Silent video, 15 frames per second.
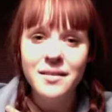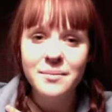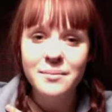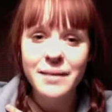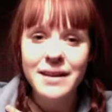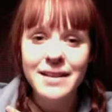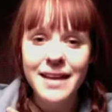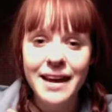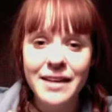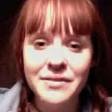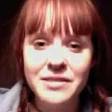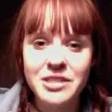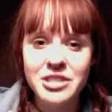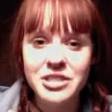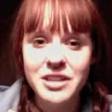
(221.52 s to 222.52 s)
my life
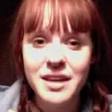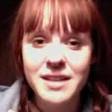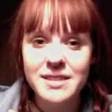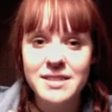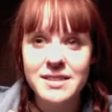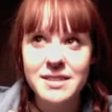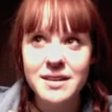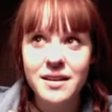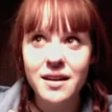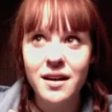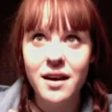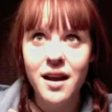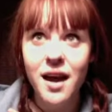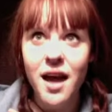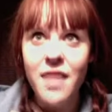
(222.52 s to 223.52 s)
is just
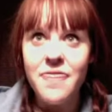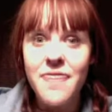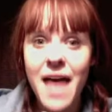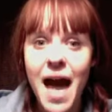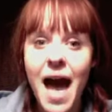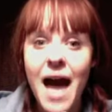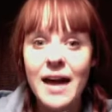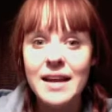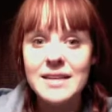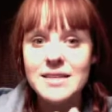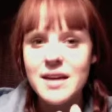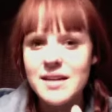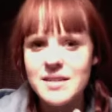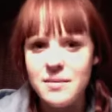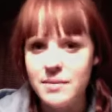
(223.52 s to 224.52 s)
that is
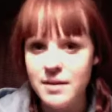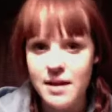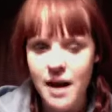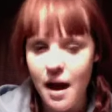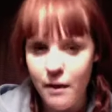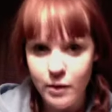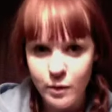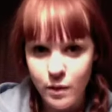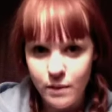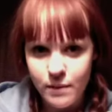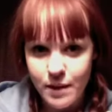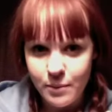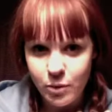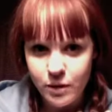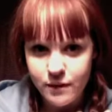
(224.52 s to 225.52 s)
like something that I would want
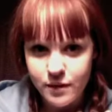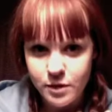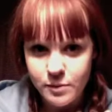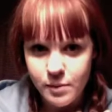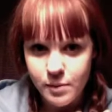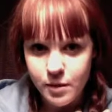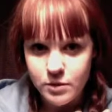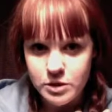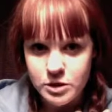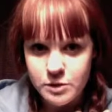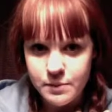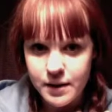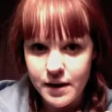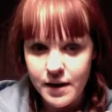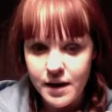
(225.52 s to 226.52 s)
my boyfriend to propose to
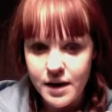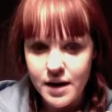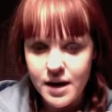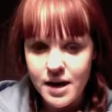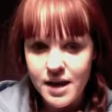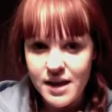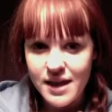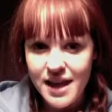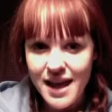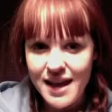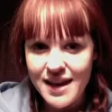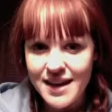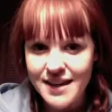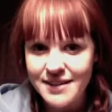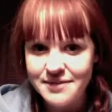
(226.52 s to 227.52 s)
me.
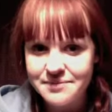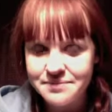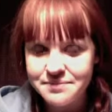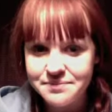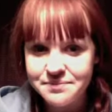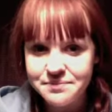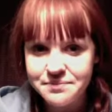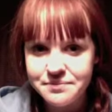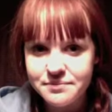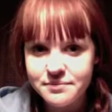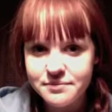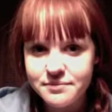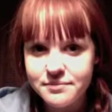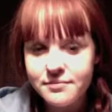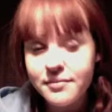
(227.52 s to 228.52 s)
Like,
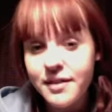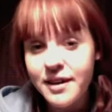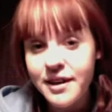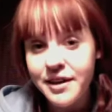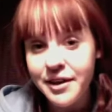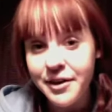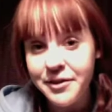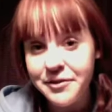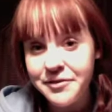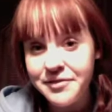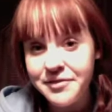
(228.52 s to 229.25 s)
you know?